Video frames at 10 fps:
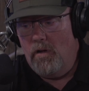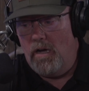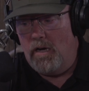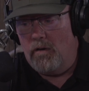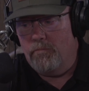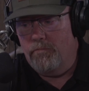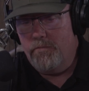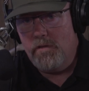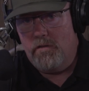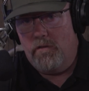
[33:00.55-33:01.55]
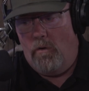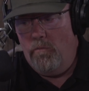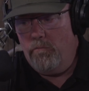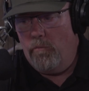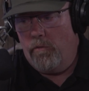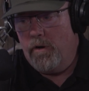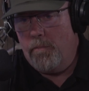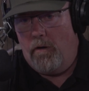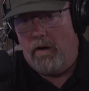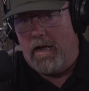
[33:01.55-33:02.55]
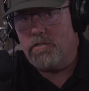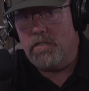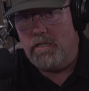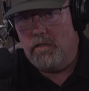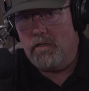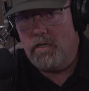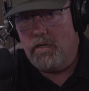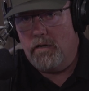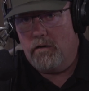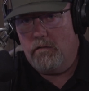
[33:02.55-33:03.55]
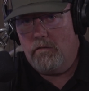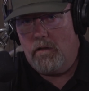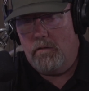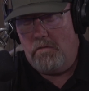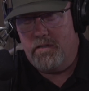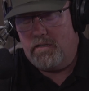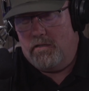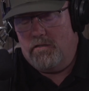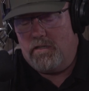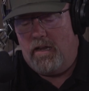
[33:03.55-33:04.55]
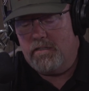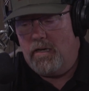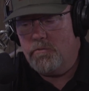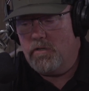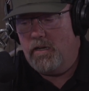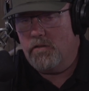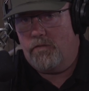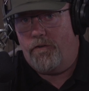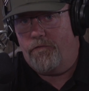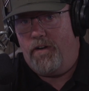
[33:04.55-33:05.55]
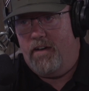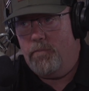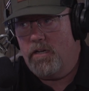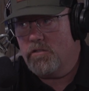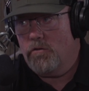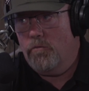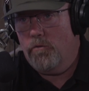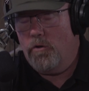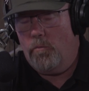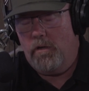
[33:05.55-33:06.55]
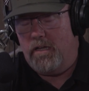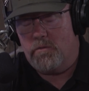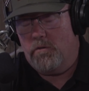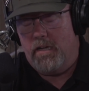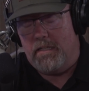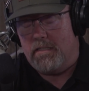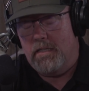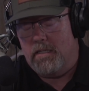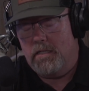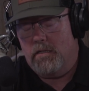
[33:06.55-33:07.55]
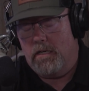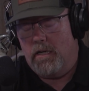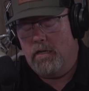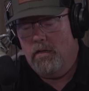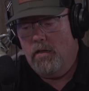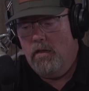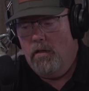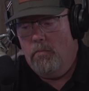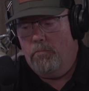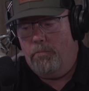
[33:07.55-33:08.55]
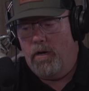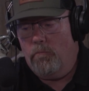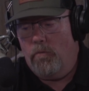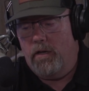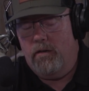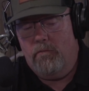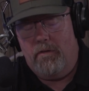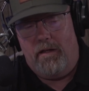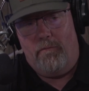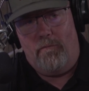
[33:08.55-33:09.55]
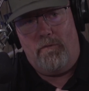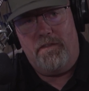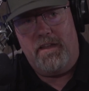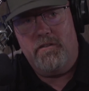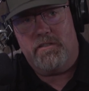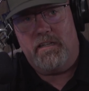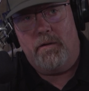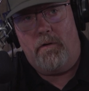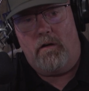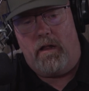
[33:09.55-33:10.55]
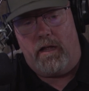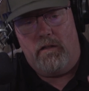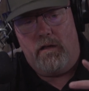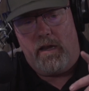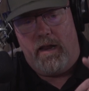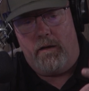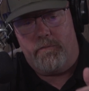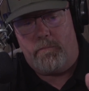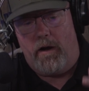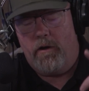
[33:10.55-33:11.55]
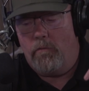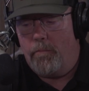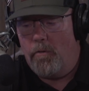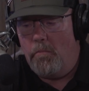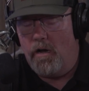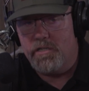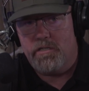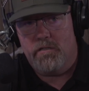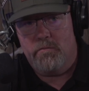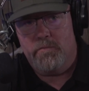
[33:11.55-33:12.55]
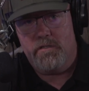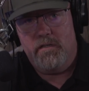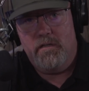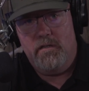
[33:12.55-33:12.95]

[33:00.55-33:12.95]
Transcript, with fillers: Don't worry about actually killing a deer. I said, there's a lot of times you'll get out there for 5 minutes and you'll realize we're not seeing a deer today. But when one thing you said about like looking at a spider web or mushrooms,